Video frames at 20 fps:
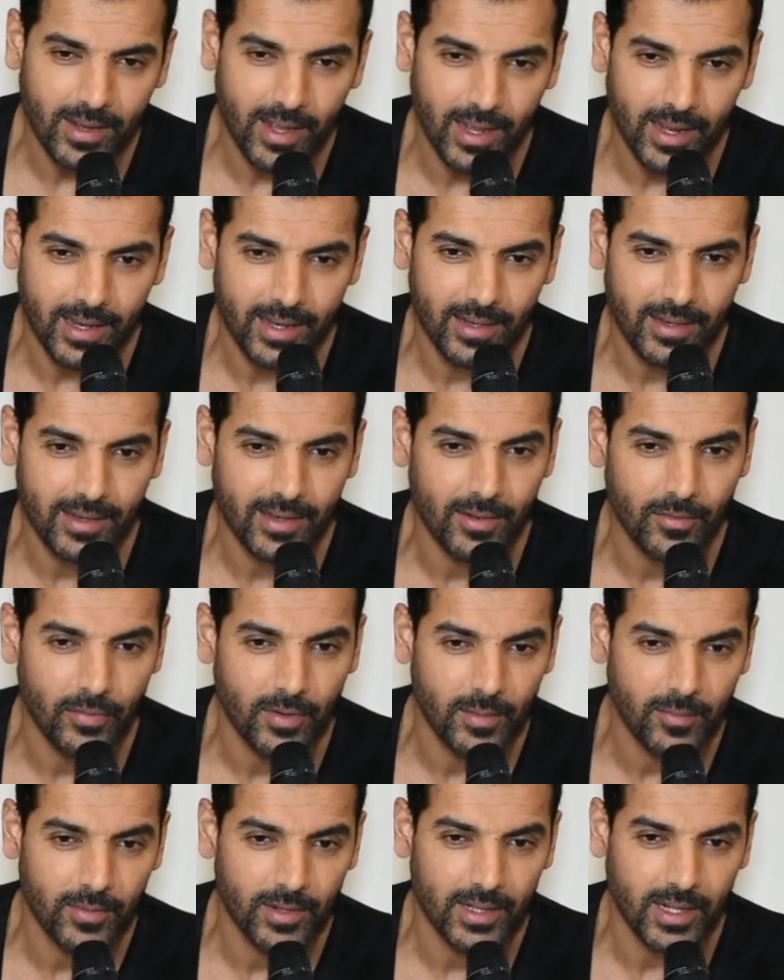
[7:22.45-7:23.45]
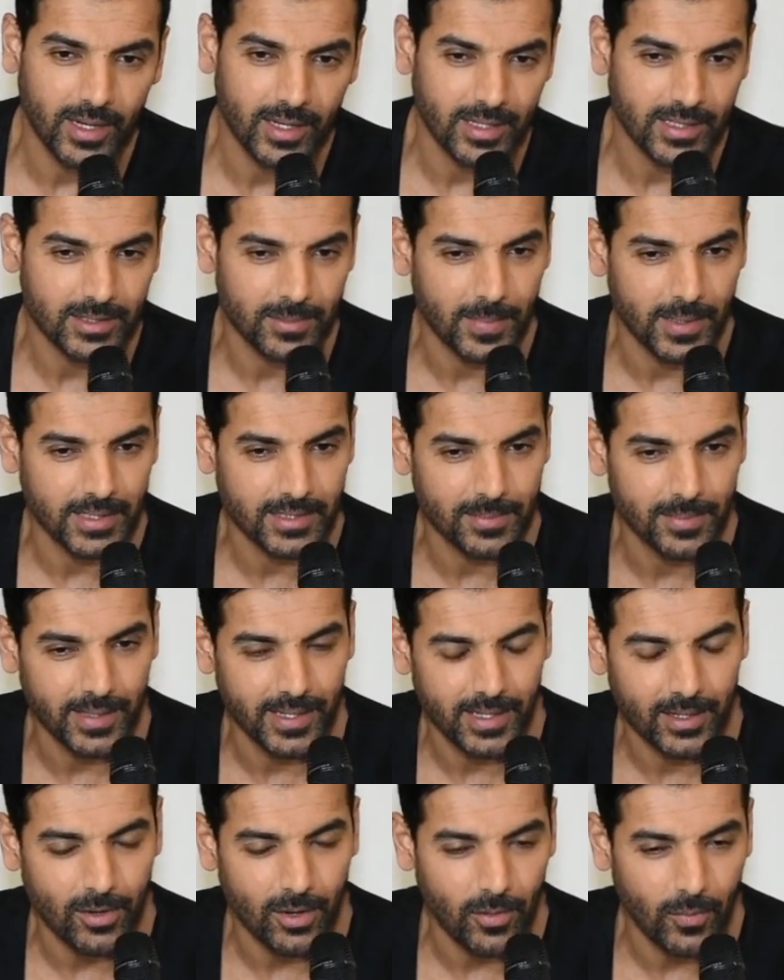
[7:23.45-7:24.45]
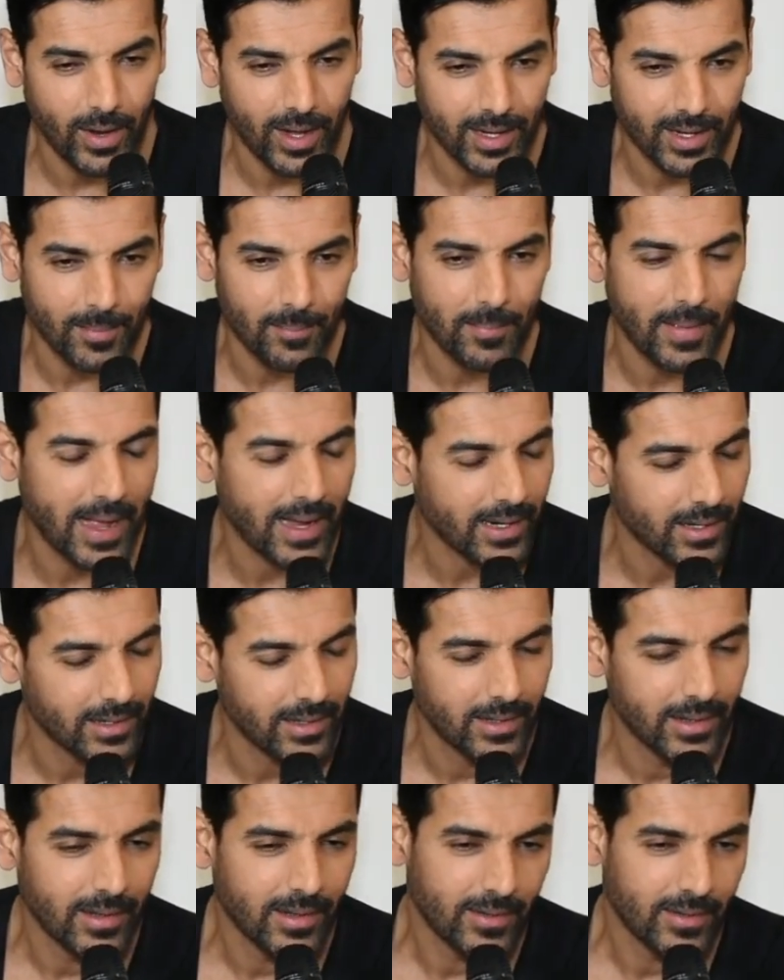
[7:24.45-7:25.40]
I did a film with Anees Bazmi called Welcome Back,